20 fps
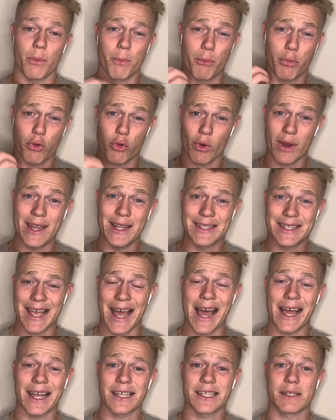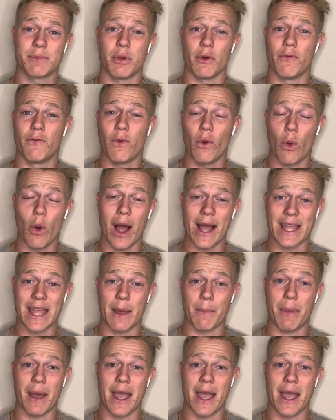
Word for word: pre-tax before I get